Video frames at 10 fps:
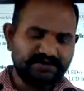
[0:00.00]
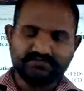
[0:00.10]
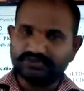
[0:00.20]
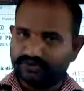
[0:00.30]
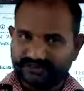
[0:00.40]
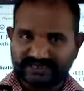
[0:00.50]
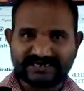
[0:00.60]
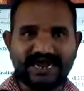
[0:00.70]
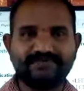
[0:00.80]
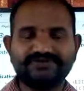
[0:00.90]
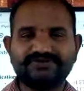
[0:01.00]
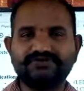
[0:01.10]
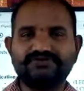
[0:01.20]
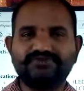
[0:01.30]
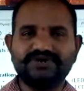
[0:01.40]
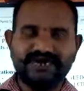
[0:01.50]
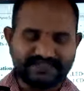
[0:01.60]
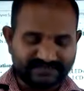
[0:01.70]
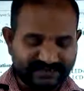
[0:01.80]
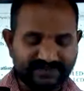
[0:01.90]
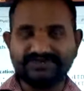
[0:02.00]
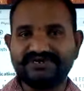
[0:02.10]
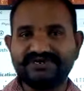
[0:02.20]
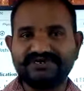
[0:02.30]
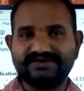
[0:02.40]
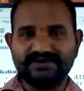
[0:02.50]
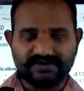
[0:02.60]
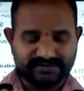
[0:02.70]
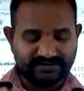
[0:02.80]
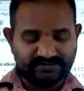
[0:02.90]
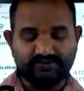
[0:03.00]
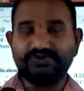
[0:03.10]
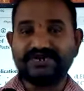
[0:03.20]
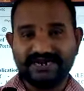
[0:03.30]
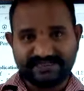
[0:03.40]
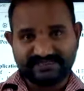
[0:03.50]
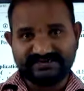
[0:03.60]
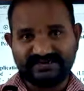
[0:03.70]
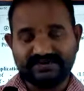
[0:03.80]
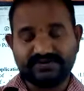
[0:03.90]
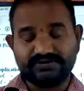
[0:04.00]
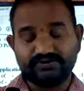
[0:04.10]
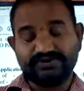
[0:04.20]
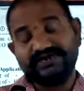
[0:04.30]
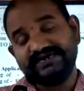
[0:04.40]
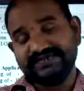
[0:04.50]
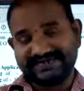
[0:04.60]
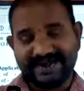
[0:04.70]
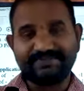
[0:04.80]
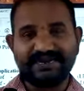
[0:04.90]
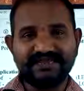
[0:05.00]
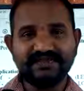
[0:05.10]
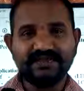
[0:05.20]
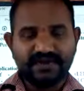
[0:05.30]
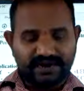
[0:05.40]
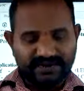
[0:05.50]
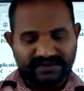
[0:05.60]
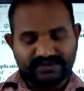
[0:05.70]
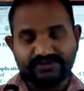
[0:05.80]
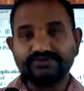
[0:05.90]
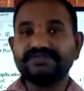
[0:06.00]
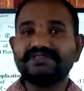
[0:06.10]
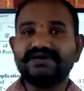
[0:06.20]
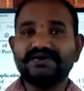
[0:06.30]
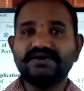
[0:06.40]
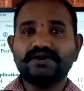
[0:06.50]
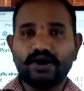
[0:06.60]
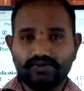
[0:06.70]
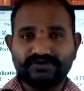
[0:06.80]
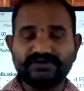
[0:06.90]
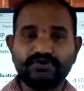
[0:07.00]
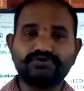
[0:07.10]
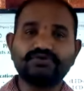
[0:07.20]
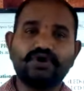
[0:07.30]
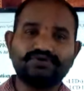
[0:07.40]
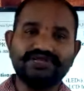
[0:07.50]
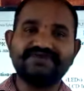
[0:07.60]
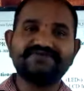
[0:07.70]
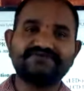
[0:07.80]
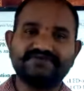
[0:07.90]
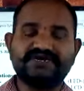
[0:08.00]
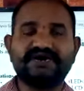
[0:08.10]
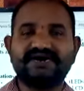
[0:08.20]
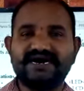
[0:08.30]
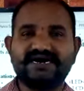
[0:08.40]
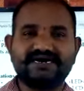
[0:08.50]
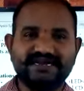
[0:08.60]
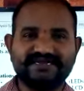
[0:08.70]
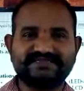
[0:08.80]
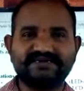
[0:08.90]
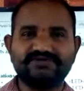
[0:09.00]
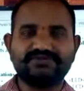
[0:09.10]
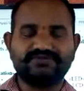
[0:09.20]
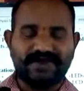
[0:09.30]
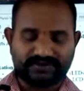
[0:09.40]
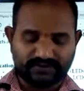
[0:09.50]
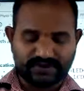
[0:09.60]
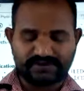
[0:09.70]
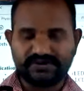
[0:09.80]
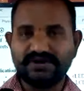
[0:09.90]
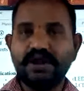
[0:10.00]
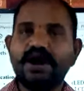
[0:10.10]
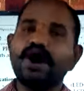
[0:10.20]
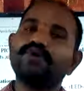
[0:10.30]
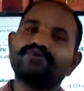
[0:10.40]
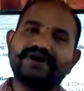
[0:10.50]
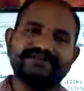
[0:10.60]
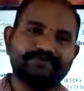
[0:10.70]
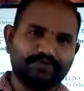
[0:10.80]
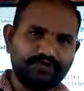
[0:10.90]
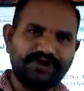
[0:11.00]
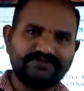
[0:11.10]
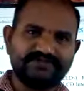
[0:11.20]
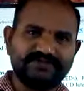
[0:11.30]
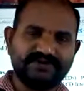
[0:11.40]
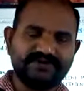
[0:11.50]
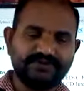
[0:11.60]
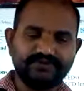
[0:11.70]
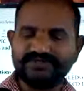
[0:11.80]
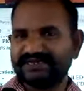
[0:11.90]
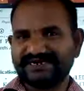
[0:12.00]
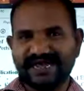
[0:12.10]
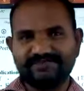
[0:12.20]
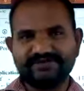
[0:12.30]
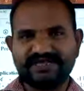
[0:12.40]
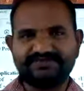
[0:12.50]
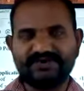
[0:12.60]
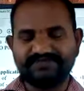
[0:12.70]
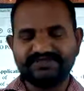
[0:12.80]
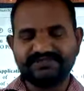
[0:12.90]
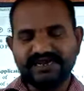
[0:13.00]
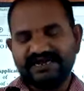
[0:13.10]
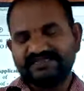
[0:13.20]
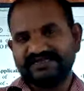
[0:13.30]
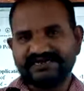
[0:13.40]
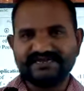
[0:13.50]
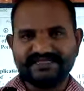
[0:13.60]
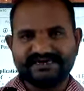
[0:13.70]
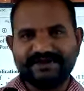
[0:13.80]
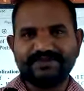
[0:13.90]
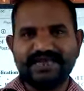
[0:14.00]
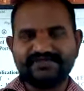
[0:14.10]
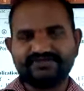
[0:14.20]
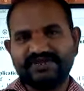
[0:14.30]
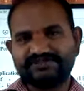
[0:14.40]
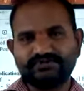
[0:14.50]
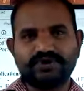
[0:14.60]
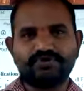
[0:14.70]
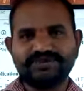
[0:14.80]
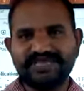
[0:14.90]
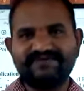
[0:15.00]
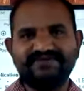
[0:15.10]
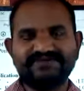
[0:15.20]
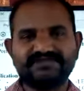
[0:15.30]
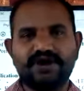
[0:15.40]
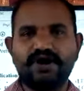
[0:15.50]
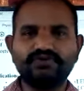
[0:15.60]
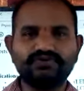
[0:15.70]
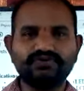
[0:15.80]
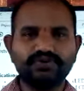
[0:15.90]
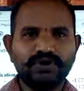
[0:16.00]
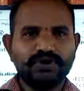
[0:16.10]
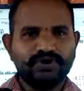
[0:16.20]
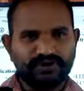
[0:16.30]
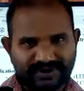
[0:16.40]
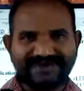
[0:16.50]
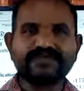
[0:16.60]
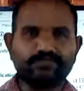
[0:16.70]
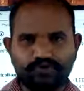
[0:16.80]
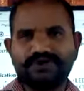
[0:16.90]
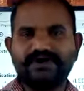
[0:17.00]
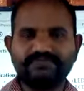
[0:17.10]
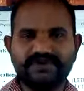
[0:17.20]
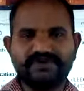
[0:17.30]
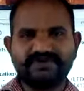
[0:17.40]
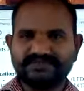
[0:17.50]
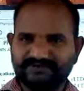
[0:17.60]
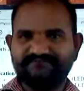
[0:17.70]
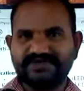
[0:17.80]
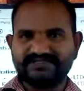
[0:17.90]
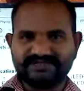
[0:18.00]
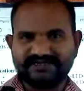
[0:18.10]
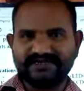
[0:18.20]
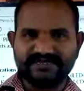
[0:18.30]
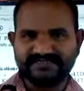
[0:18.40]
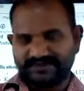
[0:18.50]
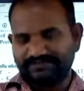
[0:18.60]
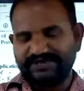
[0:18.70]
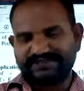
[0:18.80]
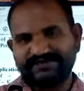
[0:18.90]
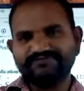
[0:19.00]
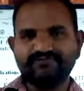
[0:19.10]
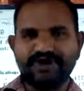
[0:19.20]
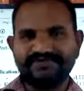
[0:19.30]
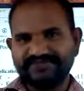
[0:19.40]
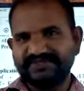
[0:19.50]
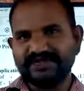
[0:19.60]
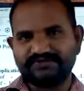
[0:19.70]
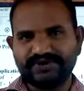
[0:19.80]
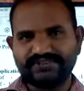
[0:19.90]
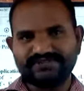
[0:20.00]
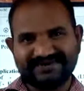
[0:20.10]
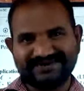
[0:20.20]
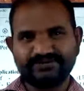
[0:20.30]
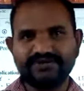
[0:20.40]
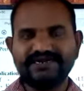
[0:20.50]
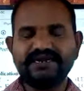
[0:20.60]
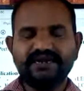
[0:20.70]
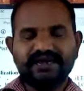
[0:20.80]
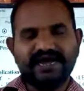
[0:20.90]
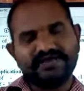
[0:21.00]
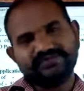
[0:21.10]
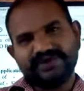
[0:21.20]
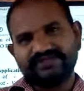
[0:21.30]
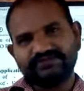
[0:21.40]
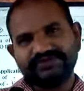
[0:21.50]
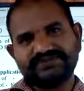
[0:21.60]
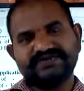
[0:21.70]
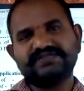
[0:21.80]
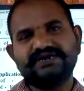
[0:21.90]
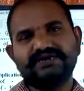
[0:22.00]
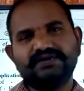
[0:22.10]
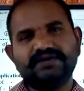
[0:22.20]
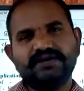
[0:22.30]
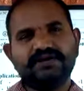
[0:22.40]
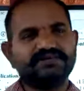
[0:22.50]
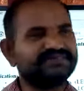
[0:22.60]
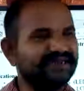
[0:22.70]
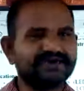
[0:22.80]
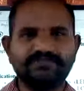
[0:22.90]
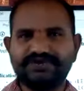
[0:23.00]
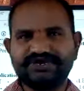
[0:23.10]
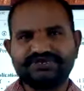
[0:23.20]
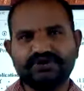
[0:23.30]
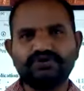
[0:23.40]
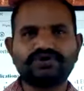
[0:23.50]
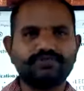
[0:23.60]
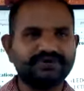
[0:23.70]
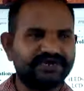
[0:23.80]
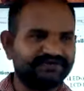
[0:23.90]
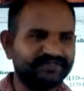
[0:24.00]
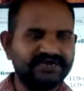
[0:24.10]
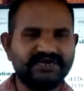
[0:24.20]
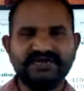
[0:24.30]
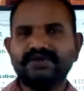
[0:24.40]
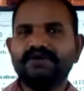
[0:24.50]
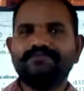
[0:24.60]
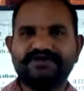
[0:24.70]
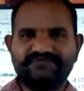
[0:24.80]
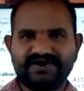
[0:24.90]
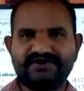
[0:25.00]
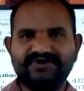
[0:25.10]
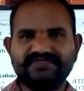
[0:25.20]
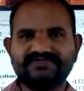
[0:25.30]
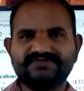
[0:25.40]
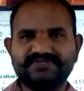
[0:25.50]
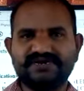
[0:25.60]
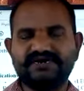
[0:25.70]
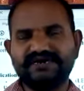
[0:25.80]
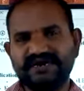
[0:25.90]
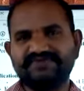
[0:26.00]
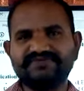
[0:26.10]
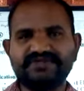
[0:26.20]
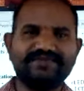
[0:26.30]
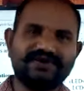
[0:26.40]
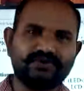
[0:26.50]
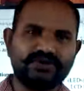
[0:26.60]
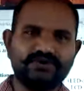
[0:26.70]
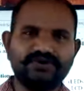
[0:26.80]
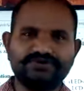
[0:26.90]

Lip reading: using the timers to delay the time generation, to generate the time delay, and using the counters, how to count the events which are occurring external to the microcontroller, how to write the programs using the timers as well, means generating the time delay as well as to count the events, how to write the program step by step. We have seen that one in the second unit, as well as we've seen the serial communication, how to communicate with the peripheral devices which are dealing with the microcontroller